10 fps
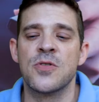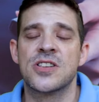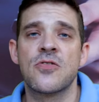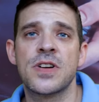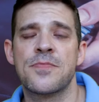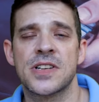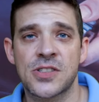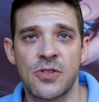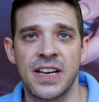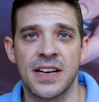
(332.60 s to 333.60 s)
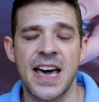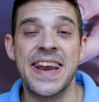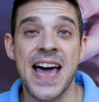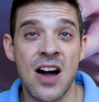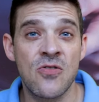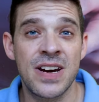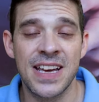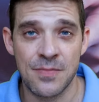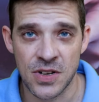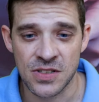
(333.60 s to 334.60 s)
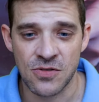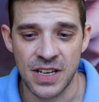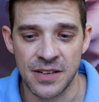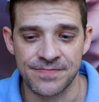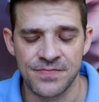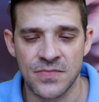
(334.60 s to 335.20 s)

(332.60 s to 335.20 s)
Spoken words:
We start with maskulin, a noun in maskulin.